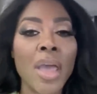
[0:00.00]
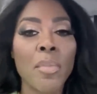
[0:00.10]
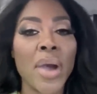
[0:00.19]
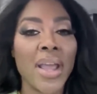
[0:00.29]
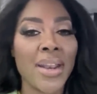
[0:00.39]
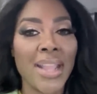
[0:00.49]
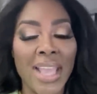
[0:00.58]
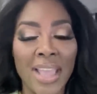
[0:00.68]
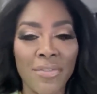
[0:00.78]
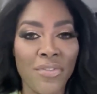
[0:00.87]
But
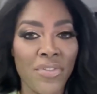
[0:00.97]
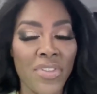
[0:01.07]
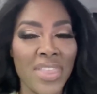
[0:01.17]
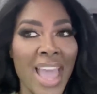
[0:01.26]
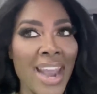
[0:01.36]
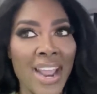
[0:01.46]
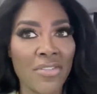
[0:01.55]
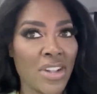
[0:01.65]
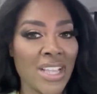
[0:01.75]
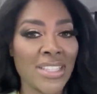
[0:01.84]
if that
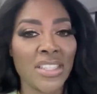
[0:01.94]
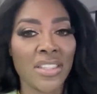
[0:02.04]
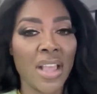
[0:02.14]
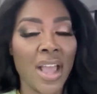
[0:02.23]
ever gets,